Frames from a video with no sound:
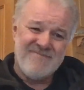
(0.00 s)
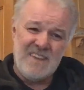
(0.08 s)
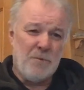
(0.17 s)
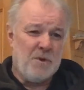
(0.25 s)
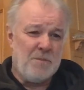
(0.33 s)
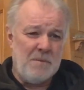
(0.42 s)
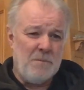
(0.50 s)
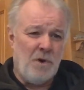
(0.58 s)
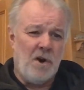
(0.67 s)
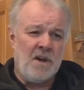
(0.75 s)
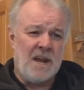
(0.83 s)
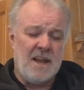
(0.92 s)
I would have been
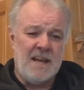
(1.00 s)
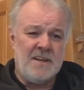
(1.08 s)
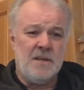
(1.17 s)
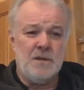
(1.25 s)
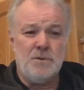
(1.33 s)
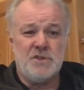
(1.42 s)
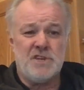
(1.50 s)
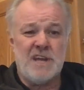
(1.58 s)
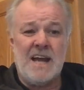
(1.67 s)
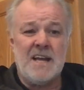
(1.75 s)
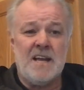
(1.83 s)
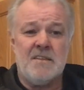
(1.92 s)
more inclined to use
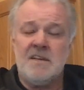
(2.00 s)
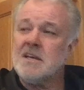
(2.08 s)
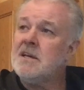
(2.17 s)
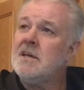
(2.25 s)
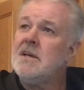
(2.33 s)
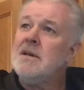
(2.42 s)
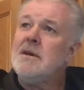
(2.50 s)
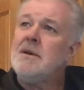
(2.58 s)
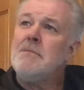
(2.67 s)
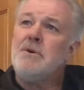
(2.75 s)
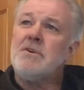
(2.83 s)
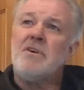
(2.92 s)
Jack, I think.
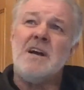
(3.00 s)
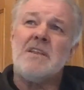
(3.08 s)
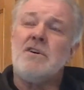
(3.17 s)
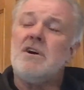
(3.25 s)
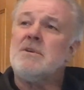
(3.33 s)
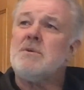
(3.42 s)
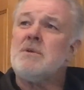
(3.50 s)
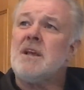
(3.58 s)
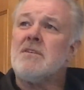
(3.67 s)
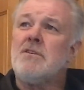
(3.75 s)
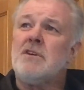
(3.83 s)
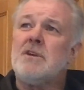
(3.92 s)
But no, I thought
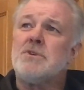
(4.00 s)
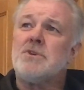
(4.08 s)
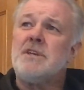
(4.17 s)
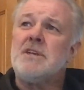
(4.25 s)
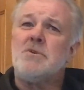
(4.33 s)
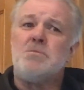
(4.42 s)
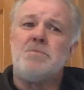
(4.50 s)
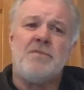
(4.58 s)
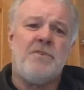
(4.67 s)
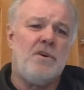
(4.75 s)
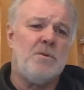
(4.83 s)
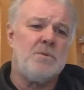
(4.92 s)
it was a really good
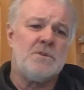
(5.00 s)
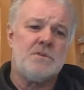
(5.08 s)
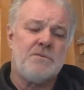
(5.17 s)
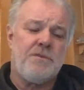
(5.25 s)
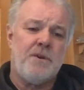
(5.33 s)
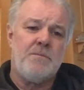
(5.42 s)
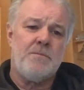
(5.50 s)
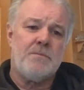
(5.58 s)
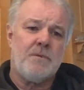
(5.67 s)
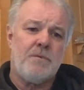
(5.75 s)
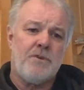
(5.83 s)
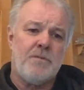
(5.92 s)
performance from
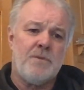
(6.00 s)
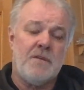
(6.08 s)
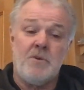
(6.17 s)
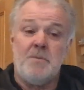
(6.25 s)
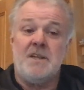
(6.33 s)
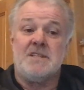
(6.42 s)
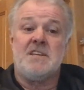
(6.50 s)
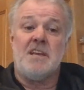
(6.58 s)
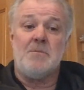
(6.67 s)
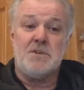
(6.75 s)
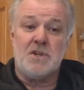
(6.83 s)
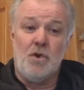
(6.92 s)
the
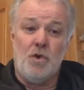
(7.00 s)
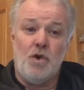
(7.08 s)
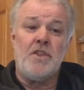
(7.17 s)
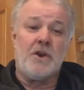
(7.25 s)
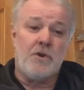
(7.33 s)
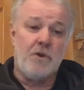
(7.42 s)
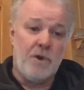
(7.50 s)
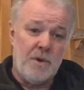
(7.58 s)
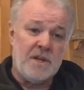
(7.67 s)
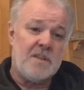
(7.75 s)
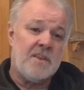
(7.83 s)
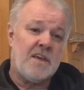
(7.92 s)
team as a whole. They grew
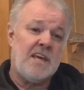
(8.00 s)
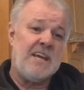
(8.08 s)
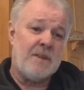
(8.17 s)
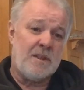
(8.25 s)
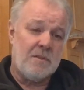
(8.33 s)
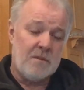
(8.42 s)
into the game.